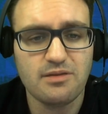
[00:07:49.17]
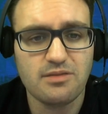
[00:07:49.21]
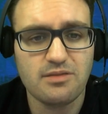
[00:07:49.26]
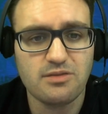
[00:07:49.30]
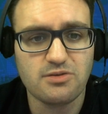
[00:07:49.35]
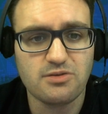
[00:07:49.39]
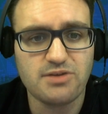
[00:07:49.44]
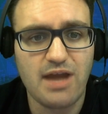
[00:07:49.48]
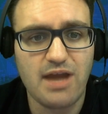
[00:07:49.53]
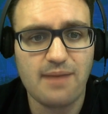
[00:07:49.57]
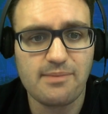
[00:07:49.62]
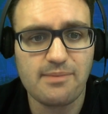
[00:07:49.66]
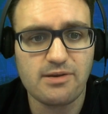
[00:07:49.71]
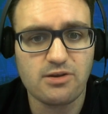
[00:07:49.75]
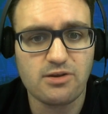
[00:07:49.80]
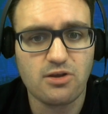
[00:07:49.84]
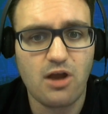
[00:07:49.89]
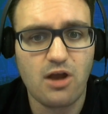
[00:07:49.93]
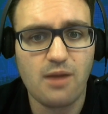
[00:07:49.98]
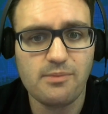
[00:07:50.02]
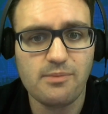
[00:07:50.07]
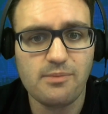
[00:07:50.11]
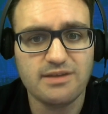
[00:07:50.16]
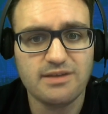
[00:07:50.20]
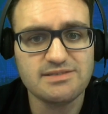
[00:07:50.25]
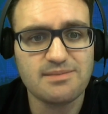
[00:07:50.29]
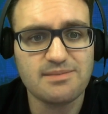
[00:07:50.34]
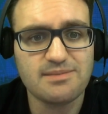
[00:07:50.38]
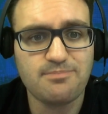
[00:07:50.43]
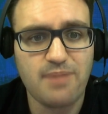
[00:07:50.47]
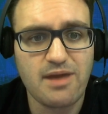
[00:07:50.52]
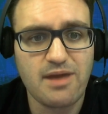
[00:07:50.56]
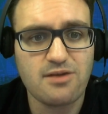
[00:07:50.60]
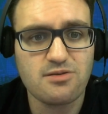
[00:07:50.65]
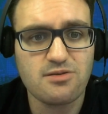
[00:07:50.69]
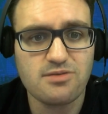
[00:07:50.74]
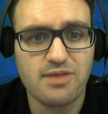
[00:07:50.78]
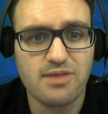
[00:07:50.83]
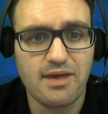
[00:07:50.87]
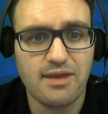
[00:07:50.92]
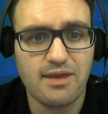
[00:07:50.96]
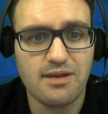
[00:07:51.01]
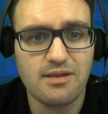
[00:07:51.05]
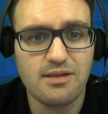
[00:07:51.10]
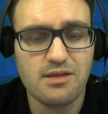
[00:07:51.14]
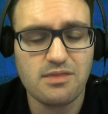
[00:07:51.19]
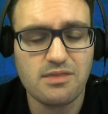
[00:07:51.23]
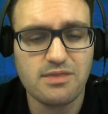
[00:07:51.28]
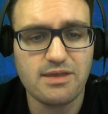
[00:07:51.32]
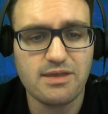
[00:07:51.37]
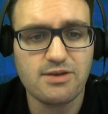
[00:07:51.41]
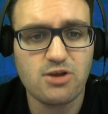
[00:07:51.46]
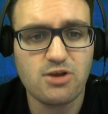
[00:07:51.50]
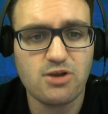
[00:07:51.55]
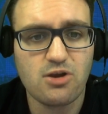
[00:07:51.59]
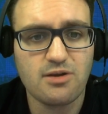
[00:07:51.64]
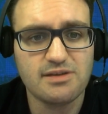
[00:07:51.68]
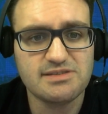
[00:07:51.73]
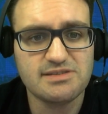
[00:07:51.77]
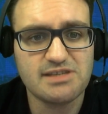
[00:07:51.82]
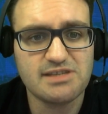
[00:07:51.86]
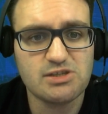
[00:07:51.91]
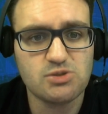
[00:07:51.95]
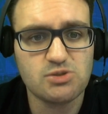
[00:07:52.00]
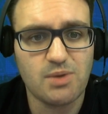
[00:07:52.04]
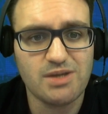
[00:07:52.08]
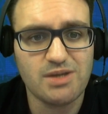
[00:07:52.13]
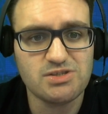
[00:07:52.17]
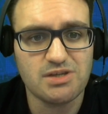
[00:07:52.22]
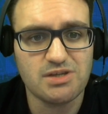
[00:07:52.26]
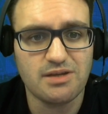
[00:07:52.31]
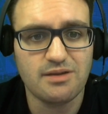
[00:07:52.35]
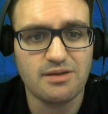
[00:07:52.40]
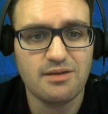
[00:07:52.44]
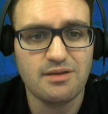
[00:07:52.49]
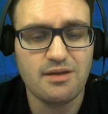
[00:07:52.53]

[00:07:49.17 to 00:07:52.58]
their time under communism, better than the current situation.